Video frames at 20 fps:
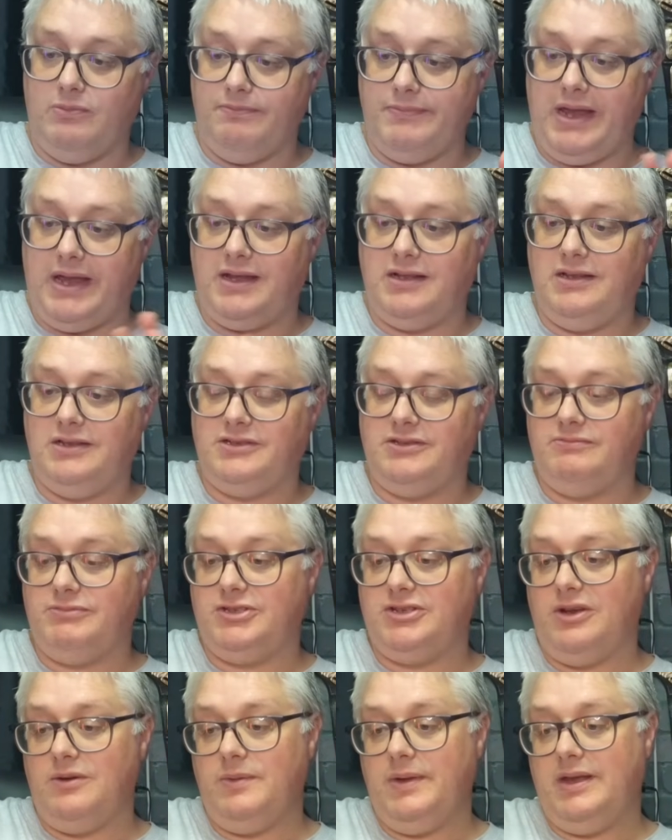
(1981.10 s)
mechanism
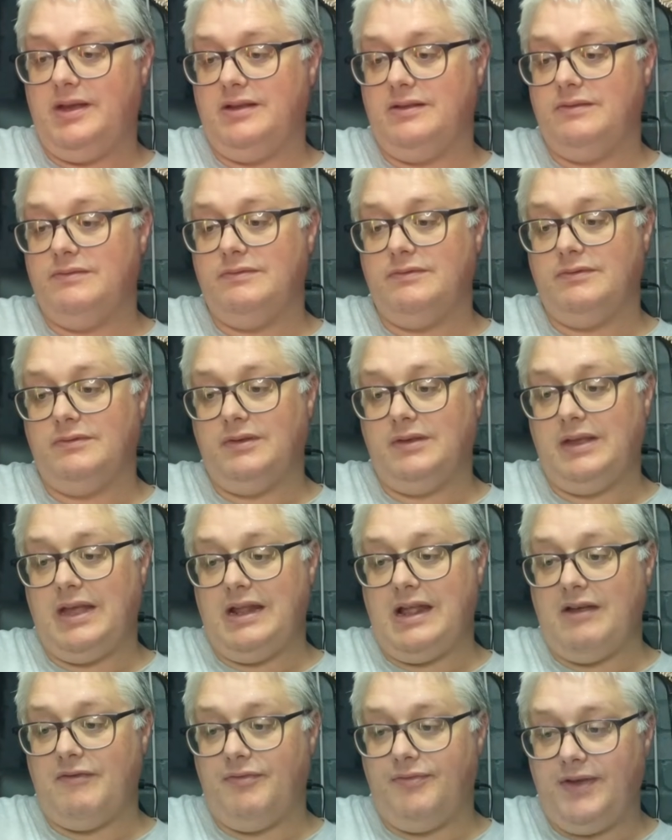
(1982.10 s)
so we can get
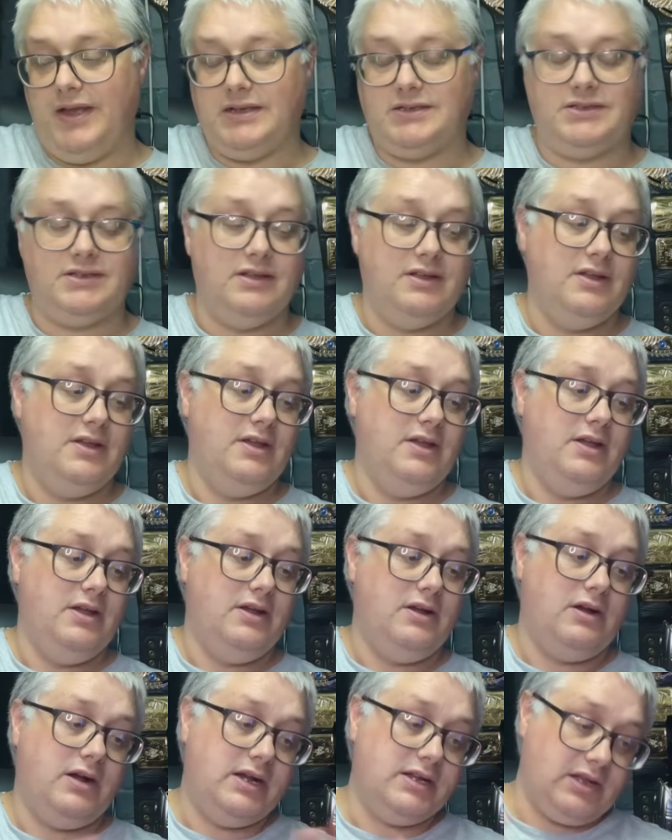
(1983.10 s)
that fixed.
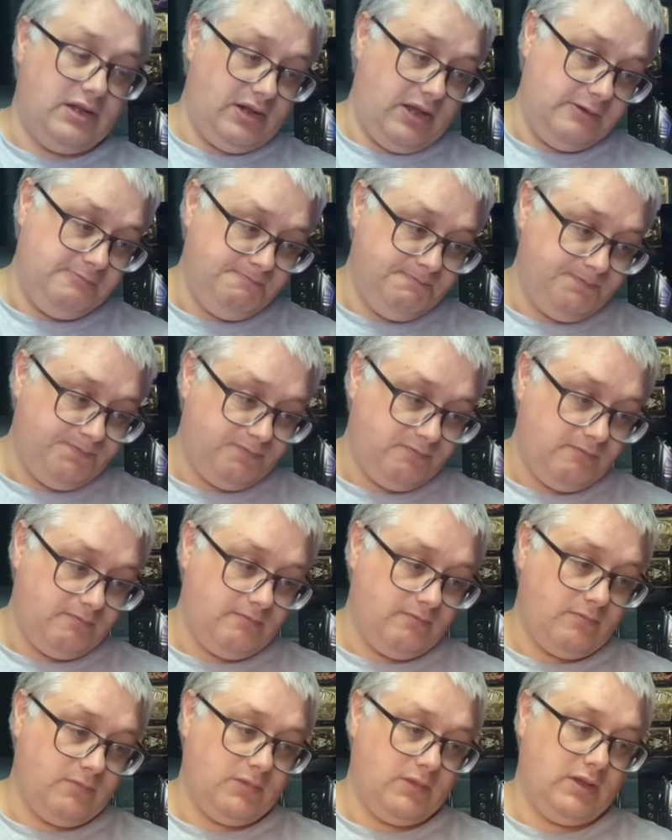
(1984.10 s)
I don't know.
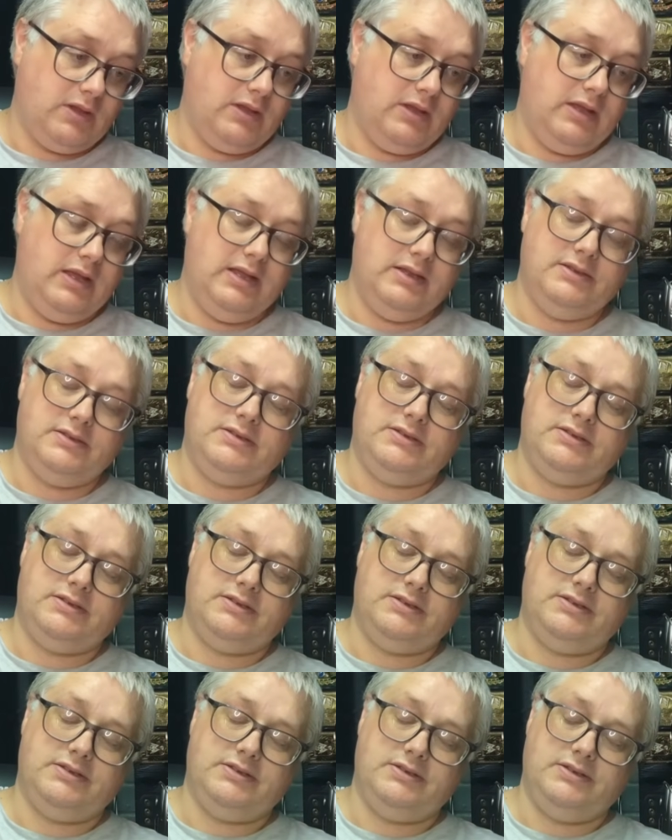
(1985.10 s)

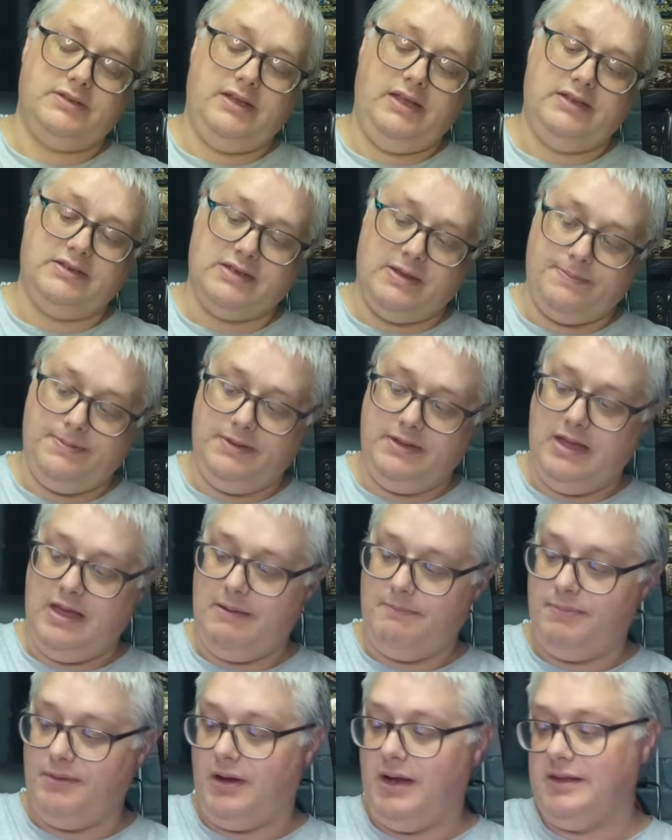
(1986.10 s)
It's up in the
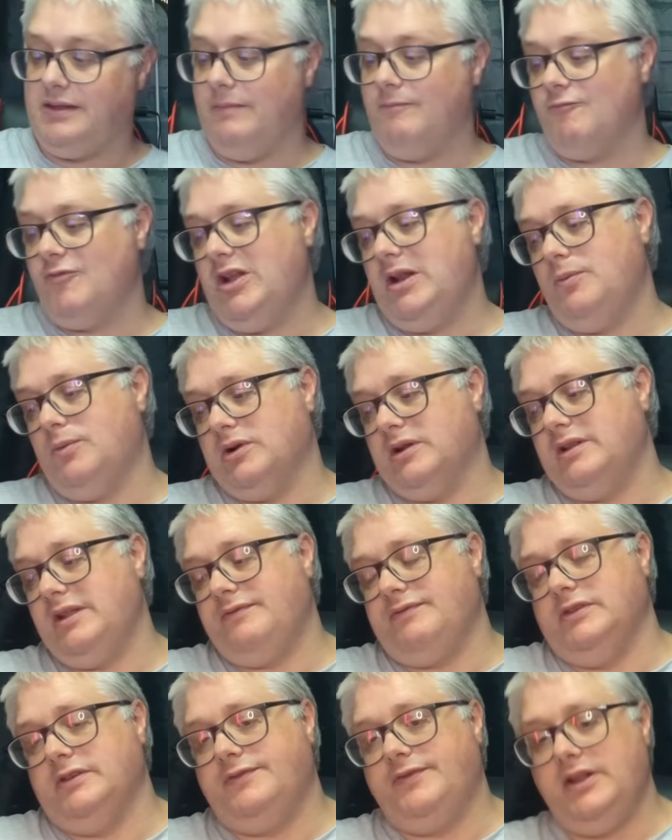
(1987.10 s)
air. But I didn't really want to
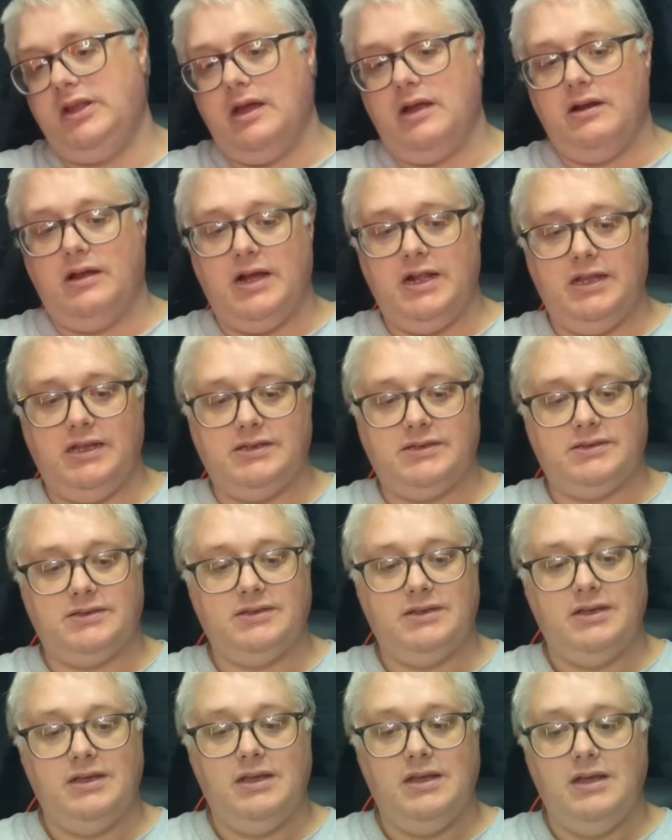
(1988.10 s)
leave this video like this.
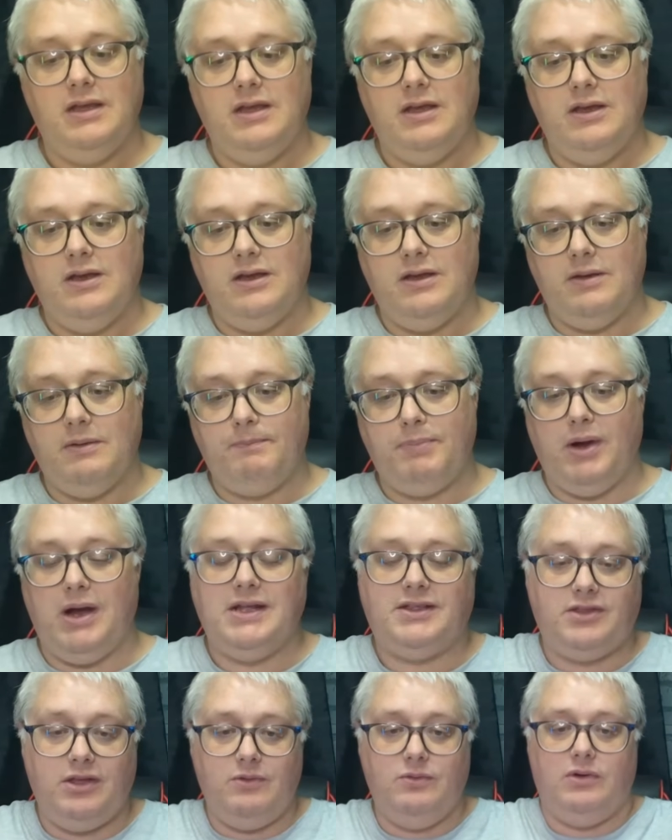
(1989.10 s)
But
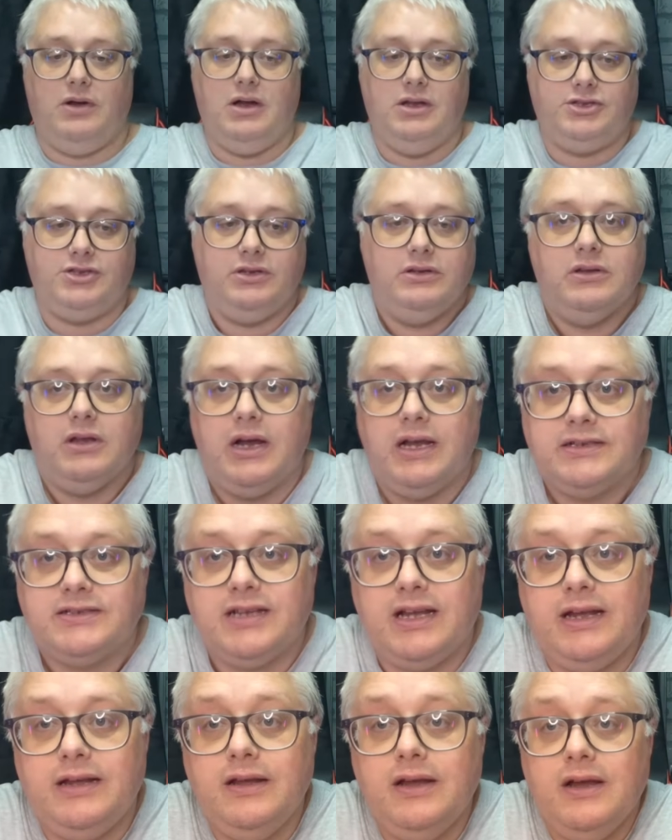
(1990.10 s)
I do want
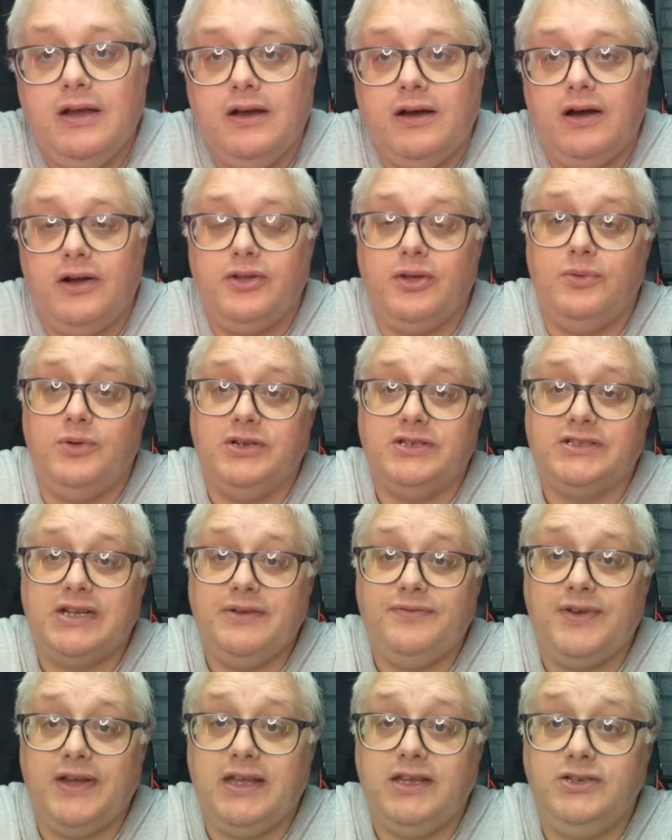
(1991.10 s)
to say
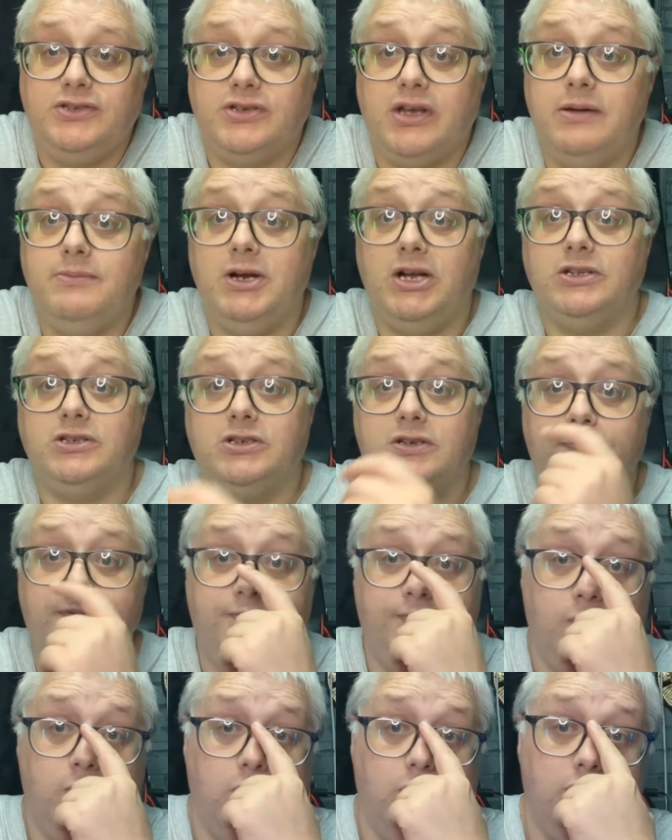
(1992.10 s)
thank you so much
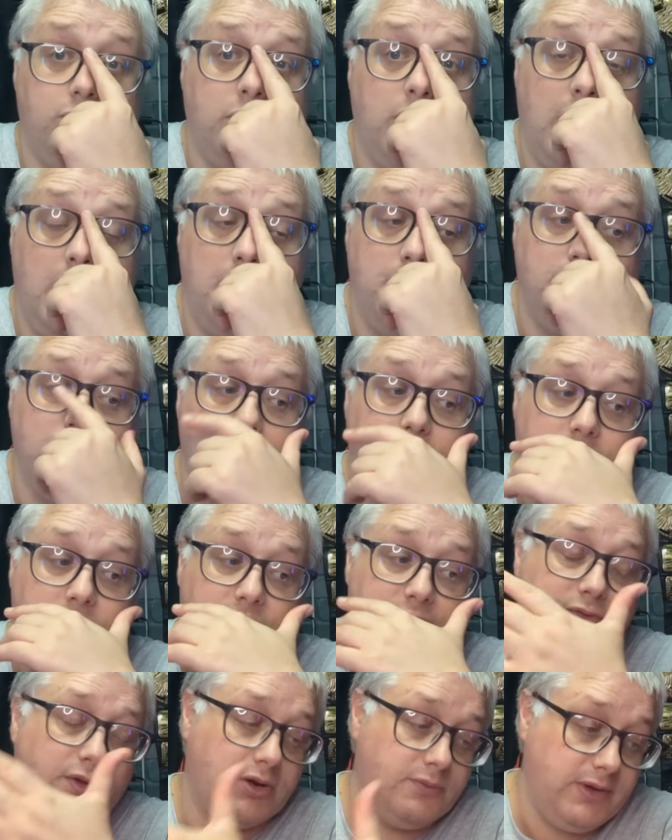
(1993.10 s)
for
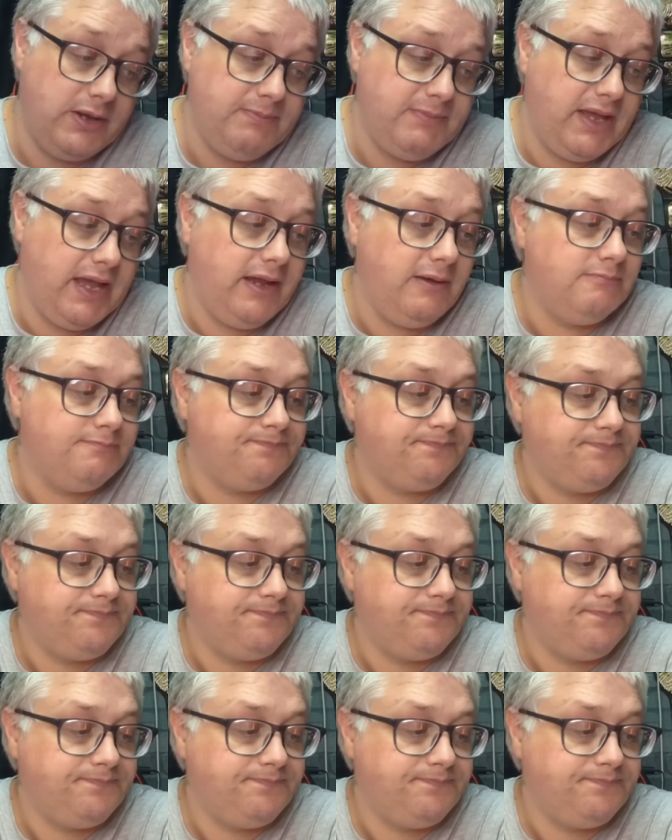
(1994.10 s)
following me